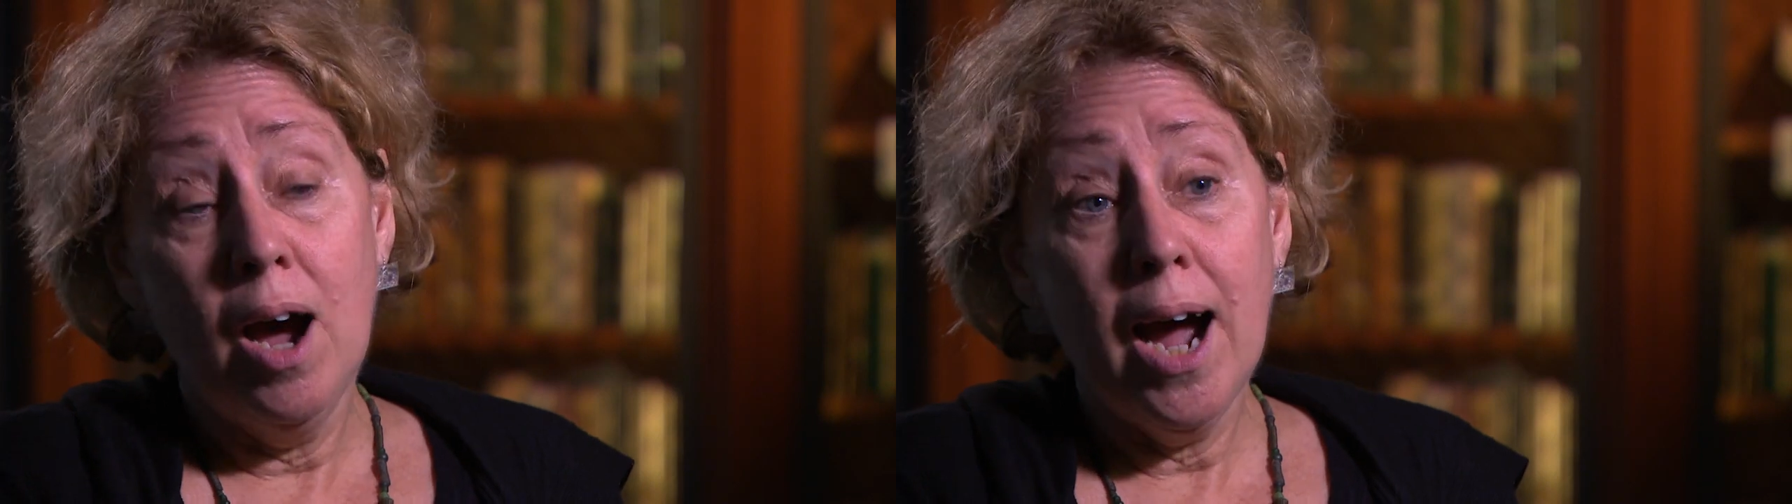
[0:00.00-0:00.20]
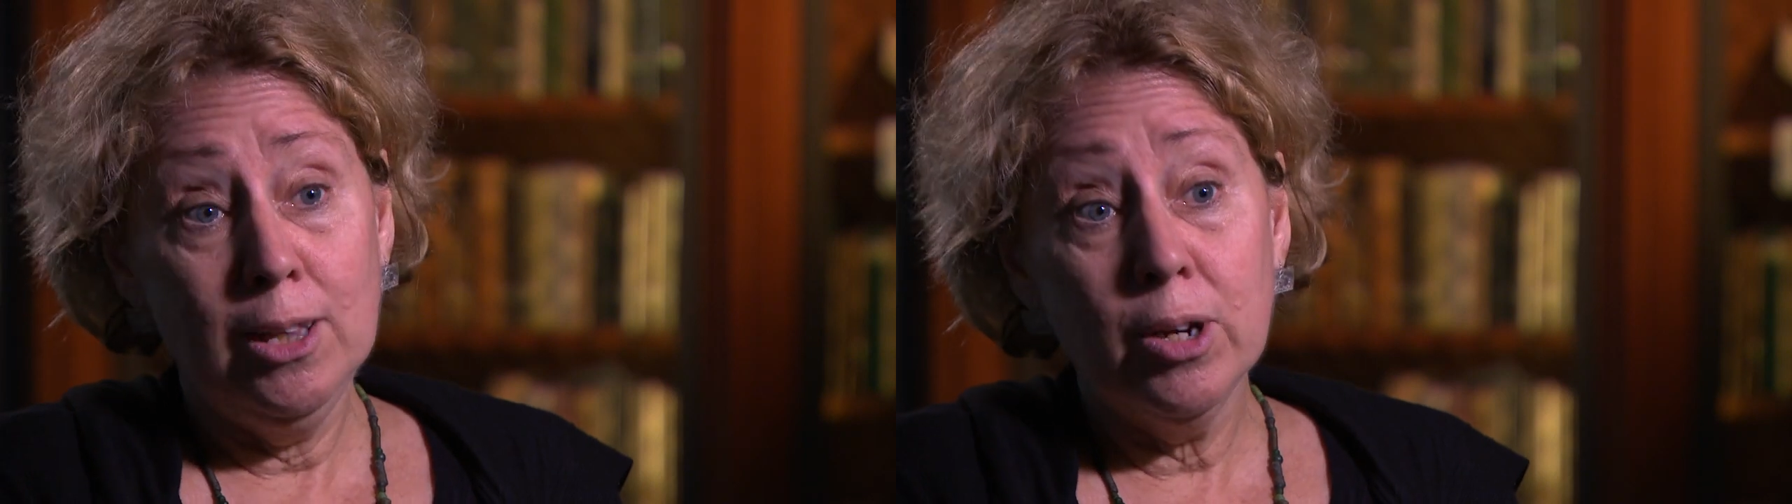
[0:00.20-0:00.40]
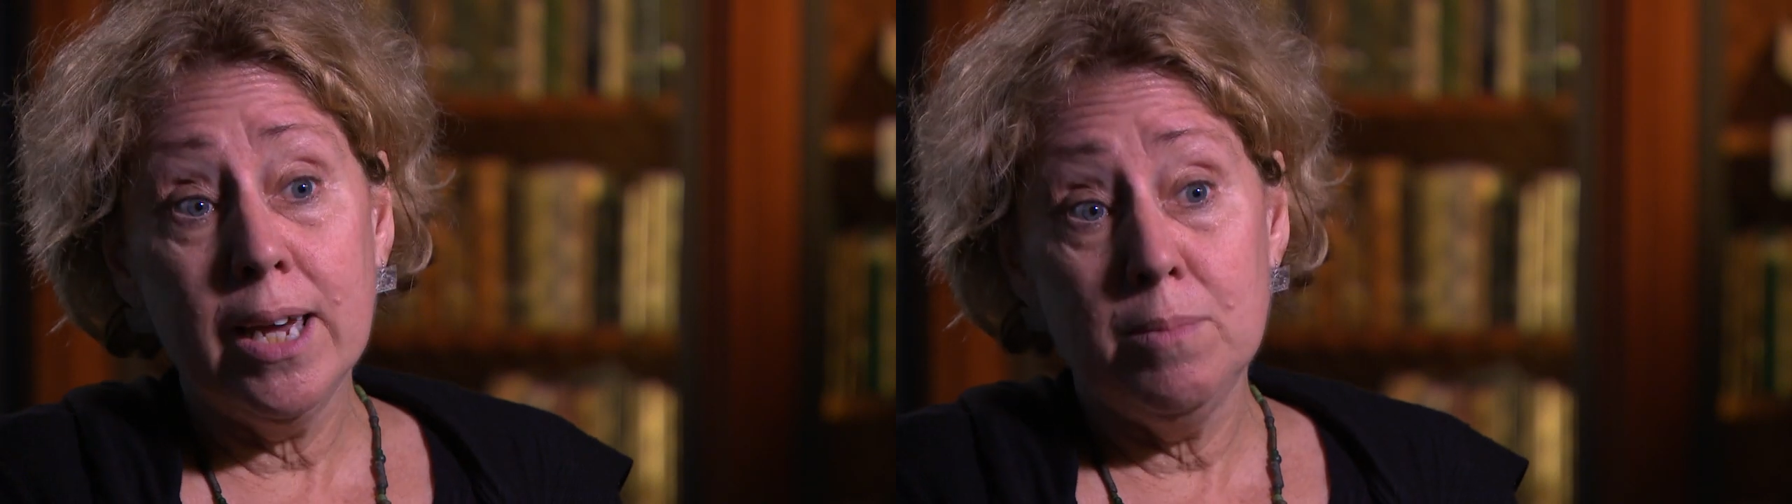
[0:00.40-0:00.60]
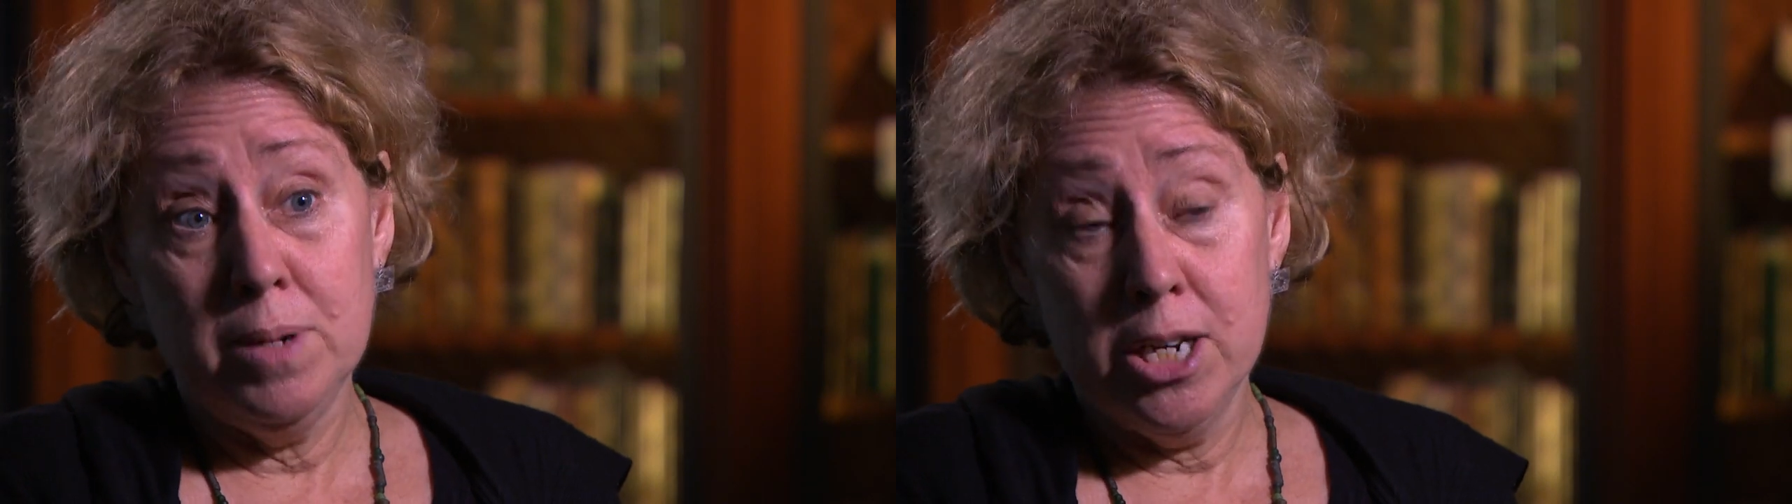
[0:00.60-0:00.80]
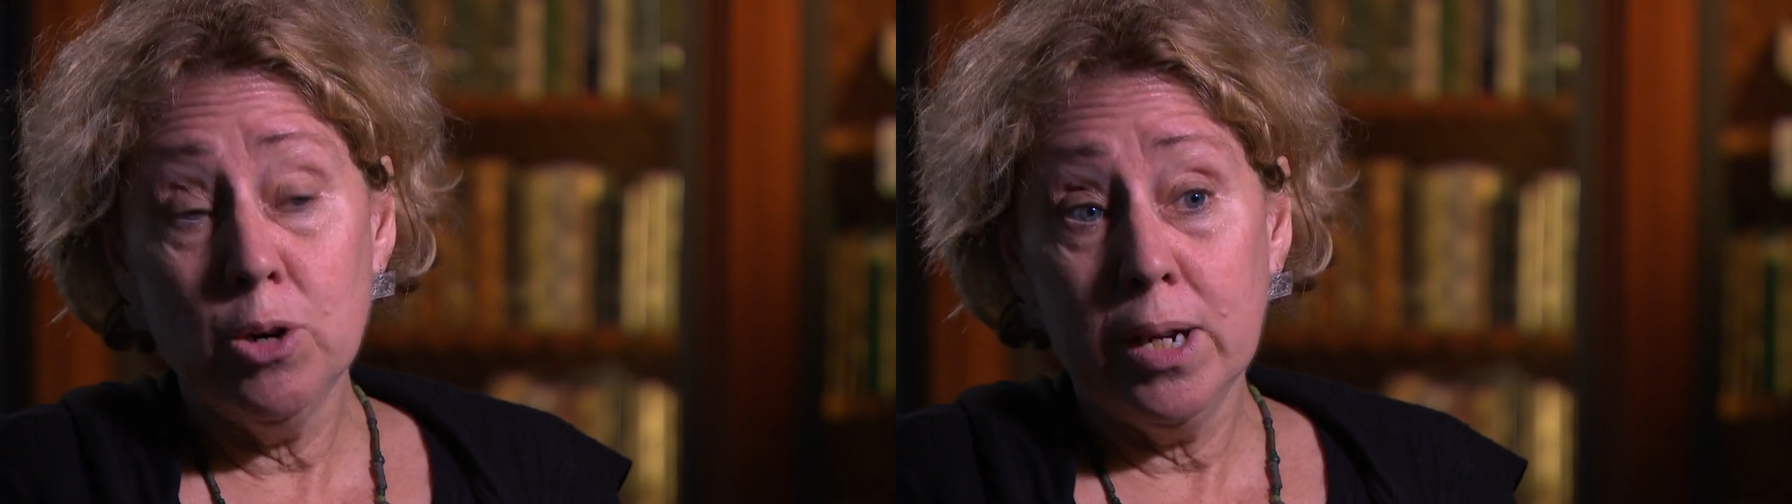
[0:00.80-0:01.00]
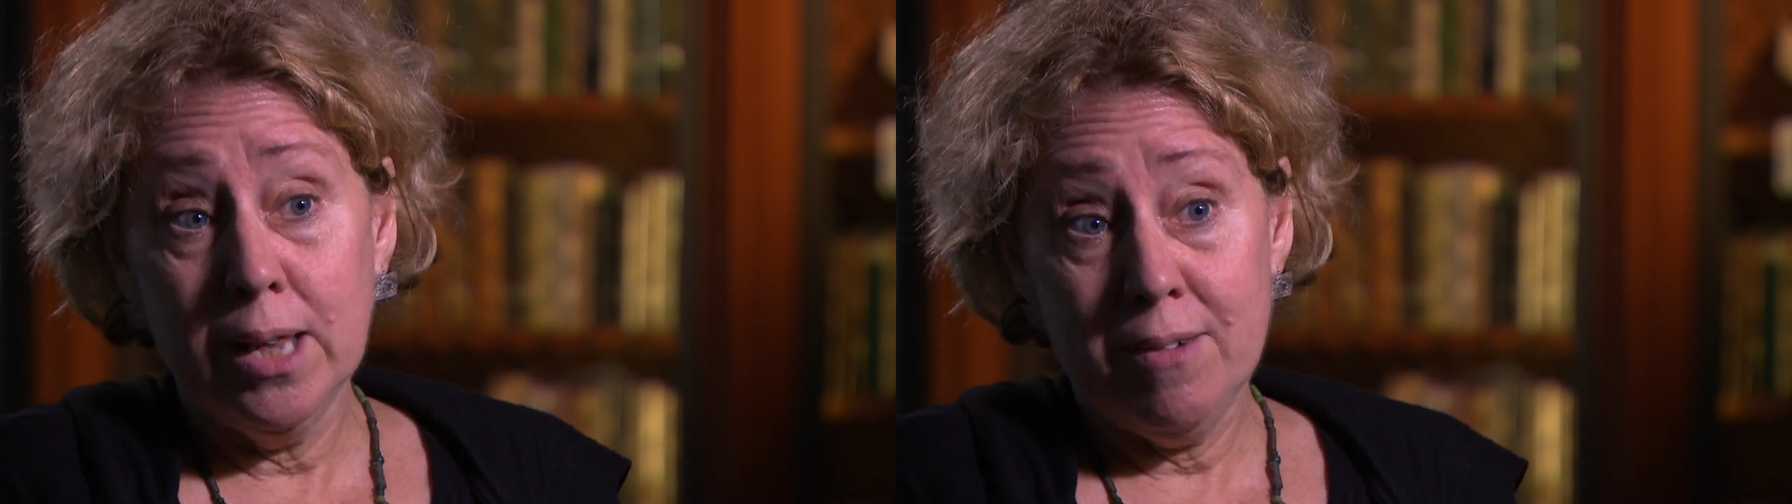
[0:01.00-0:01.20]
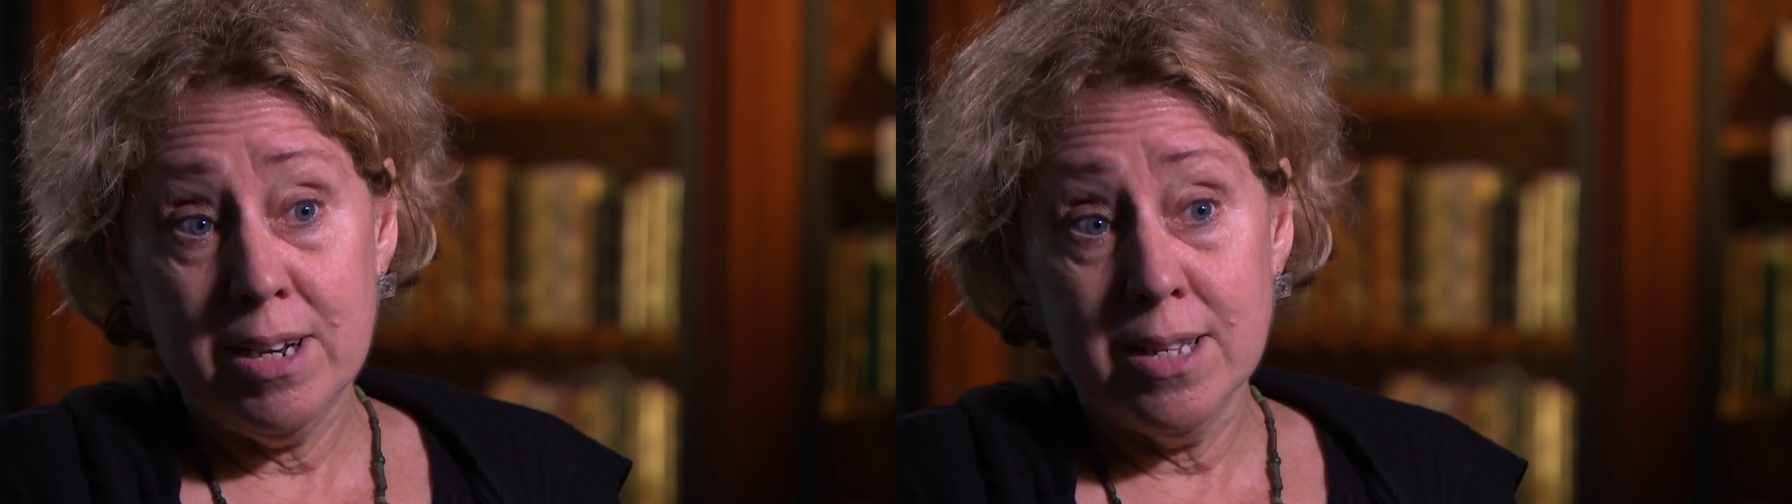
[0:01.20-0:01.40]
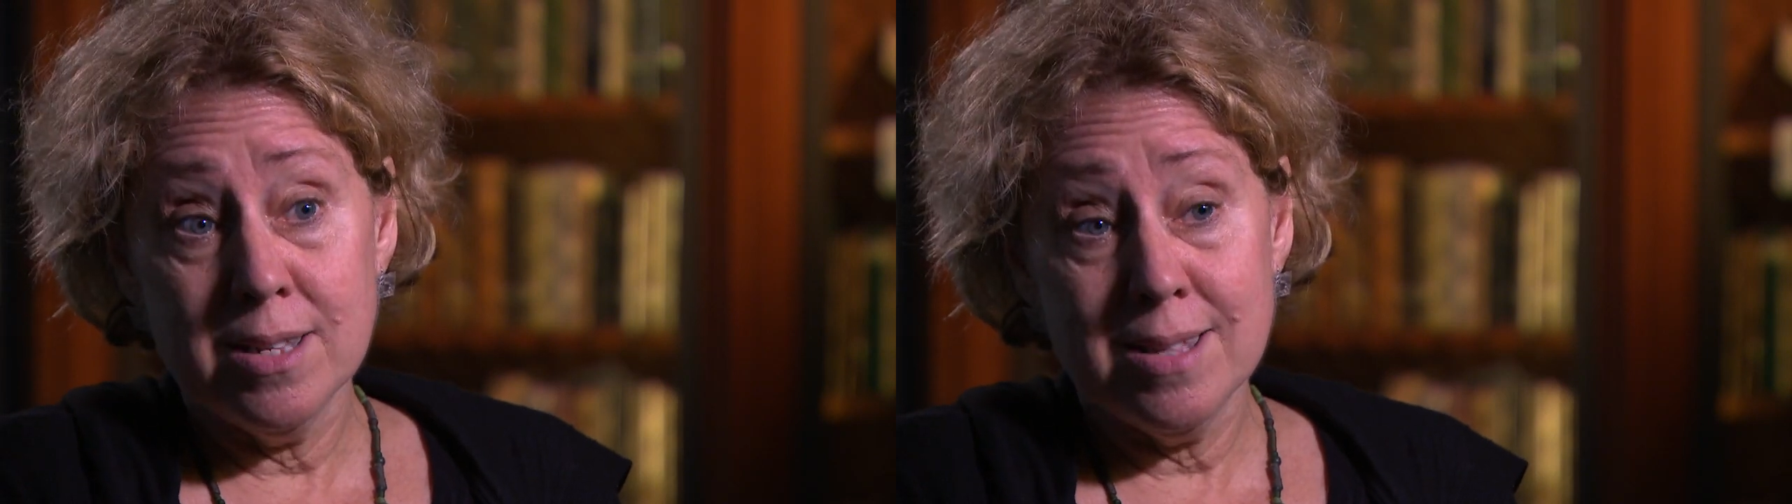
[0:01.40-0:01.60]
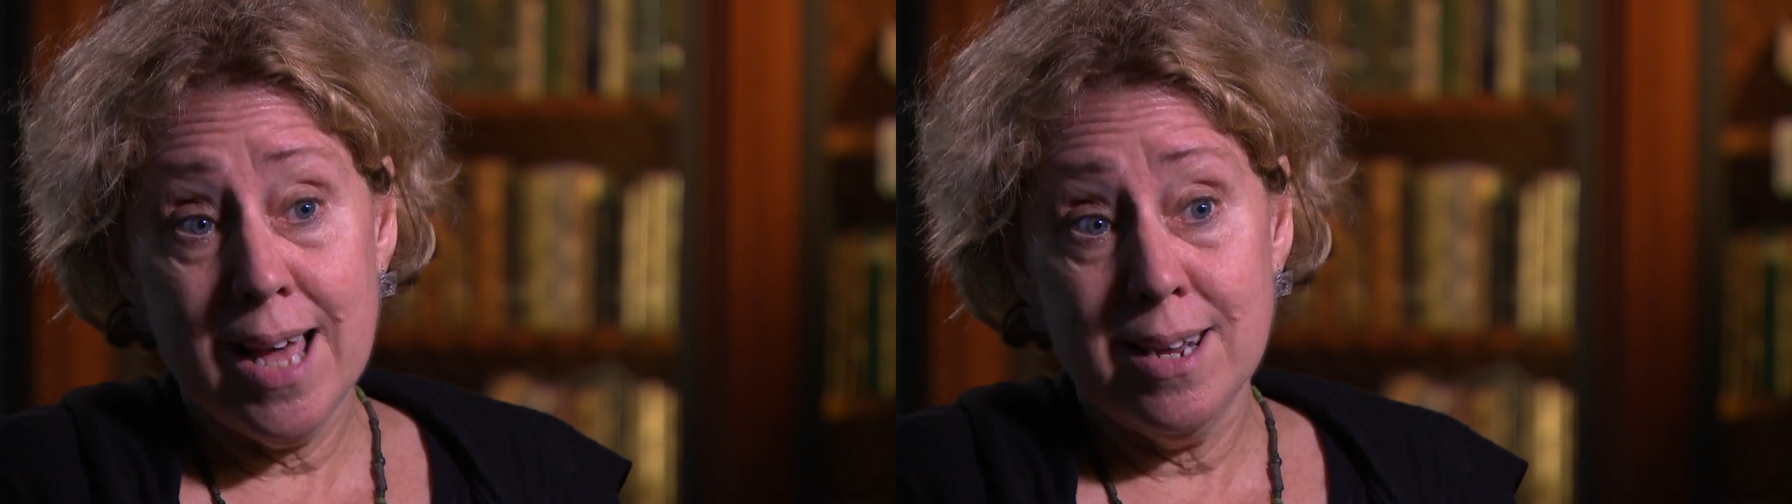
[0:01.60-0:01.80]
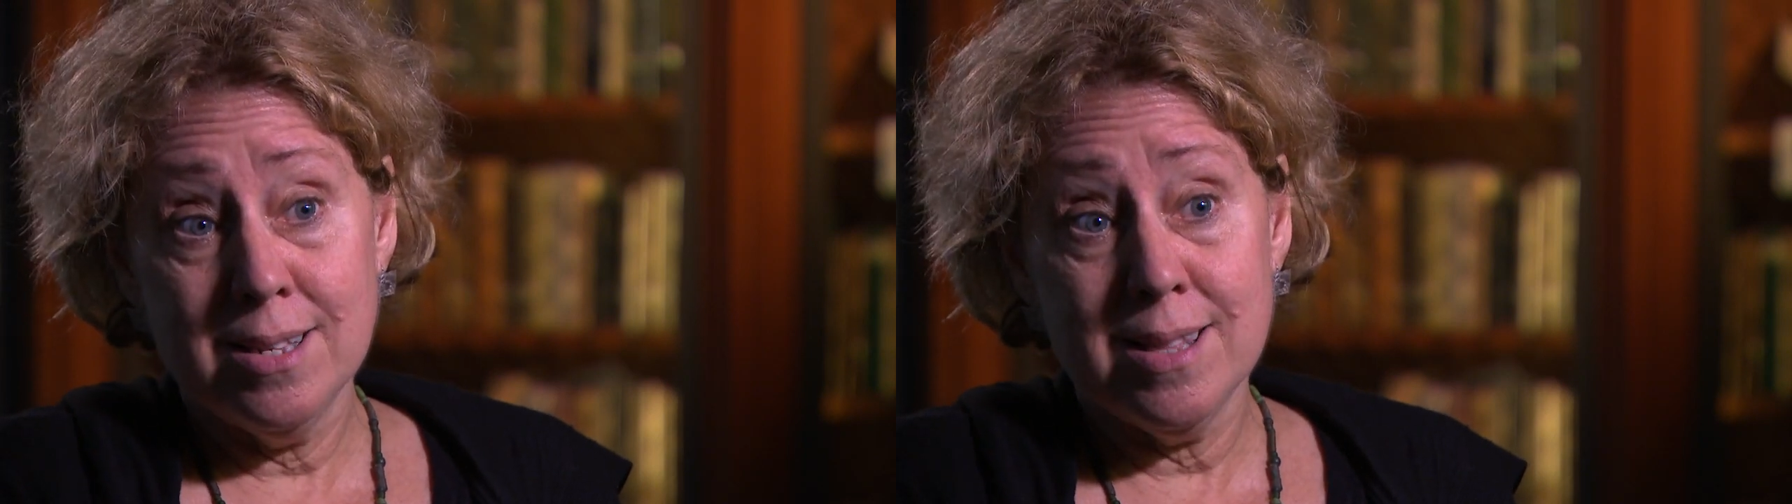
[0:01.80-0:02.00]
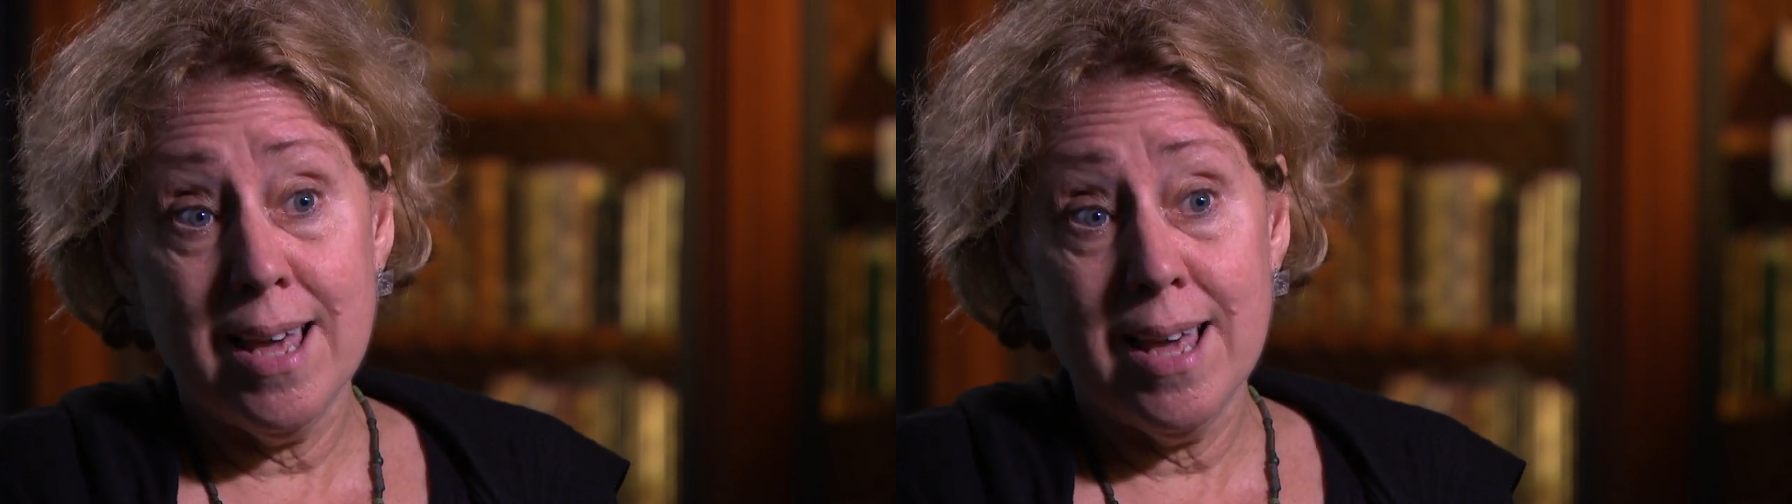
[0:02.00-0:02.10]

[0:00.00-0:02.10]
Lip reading: I look at material evidence, that is,